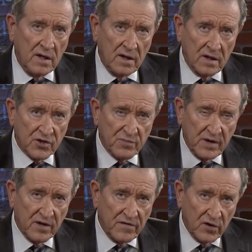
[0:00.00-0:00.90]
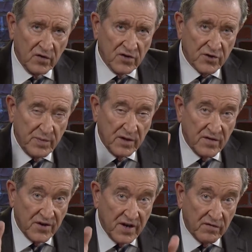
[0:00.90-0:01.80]
a spirit of fear or the spirit of
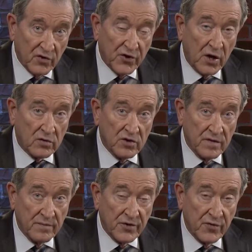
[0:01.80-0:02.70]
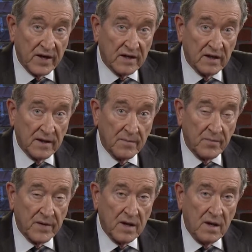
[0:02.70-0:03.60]
the devil talk to them directly.
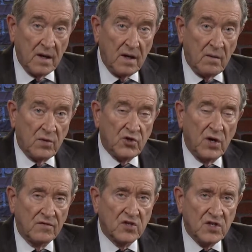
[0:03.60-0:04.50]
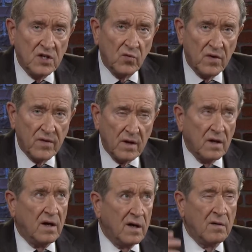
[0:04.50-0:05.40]
But you have to deal with
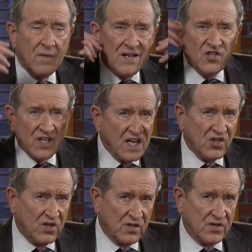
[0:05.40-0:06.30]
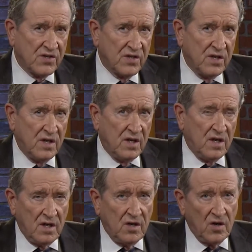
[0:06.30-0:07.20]
imaginations.
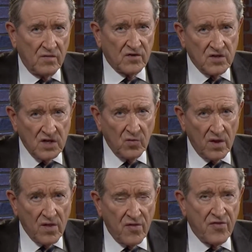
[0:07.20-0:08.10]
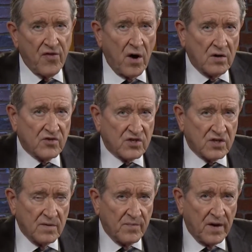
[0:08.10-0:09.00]
You have to deal with thoughts
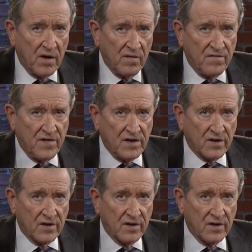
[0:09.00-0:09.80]
of fear.